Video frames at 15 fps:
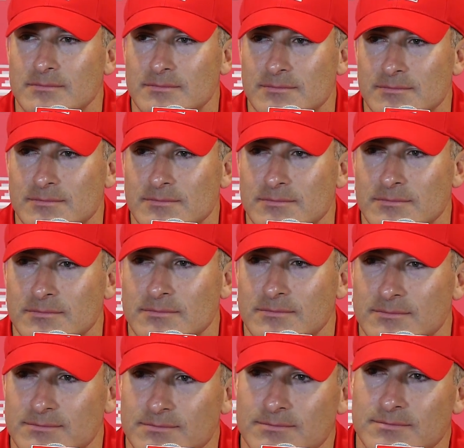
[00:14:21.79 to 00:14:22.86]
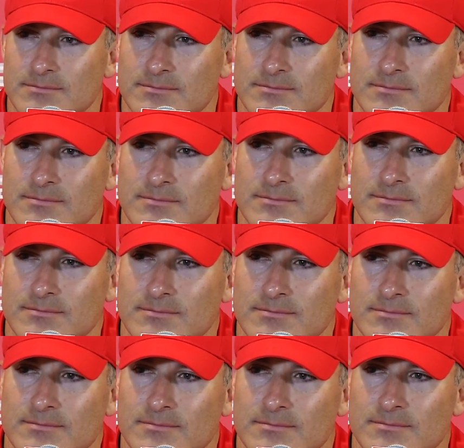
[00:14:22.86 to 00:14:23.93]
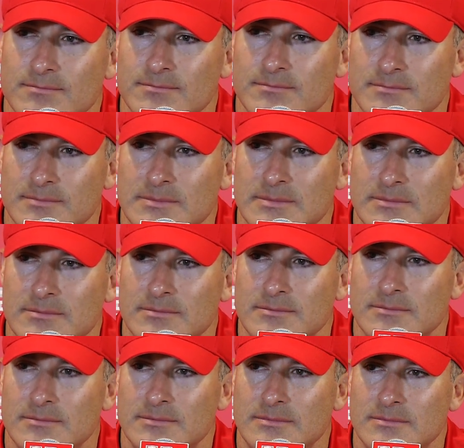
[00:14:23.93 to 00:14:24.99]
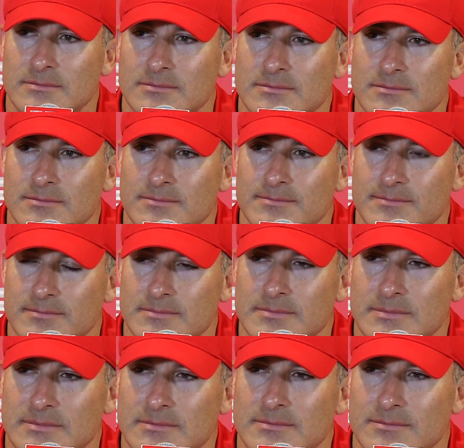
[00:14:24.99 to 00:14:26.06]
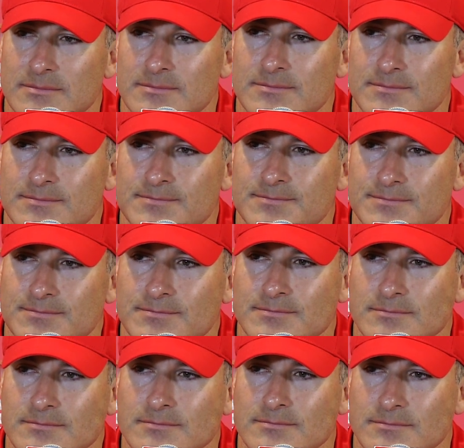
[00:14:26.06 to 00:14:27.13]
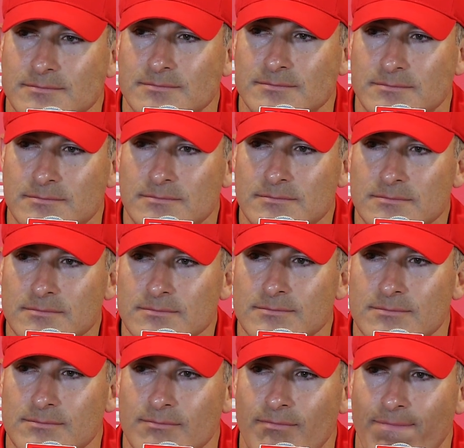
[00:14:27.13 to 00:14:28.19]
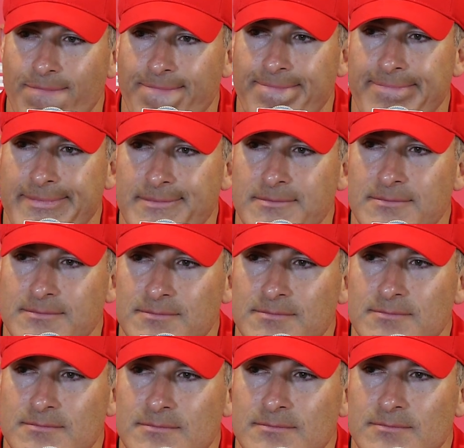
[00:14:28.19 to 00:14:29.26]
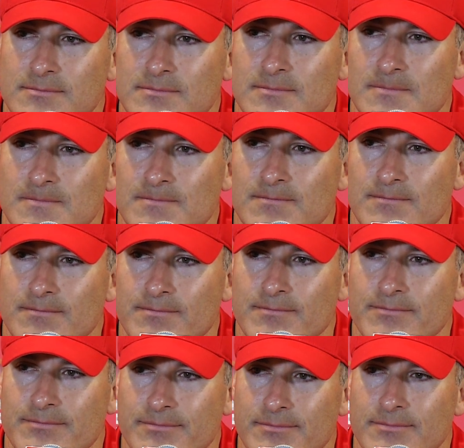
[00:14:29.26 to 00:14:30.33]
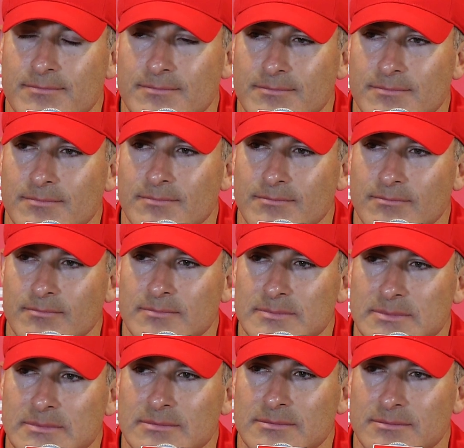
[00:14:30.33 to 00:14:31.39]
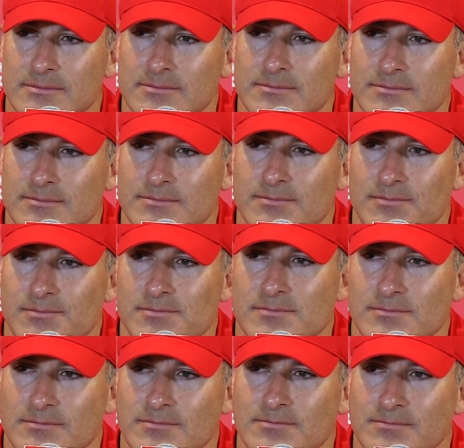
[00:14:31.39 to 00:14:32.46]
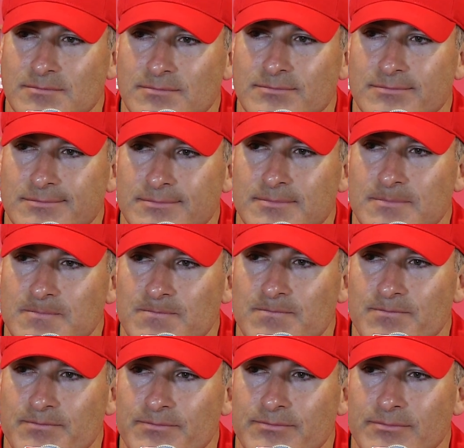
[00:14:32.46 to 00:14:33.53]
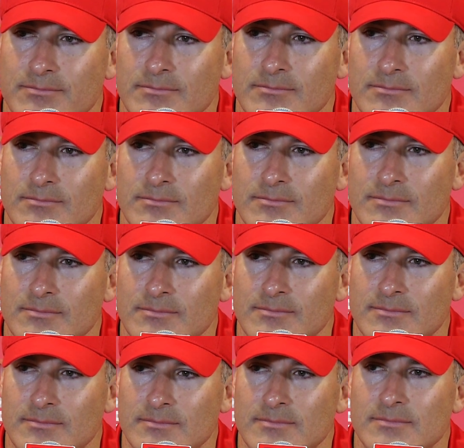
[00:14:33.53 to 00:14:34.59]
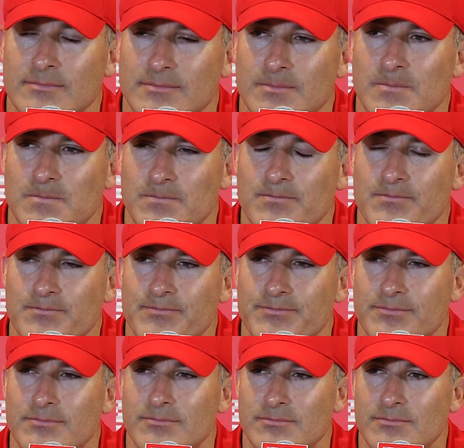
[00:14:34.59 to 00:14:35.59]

you notice in terms of I mean, with Daniel being out, he's one of those guys that has stepped into that role, and it looks like at least the last two games he's come up with some pretty big catches for you. A couple of really nice catches tonight, but he fit that mold as as far as someone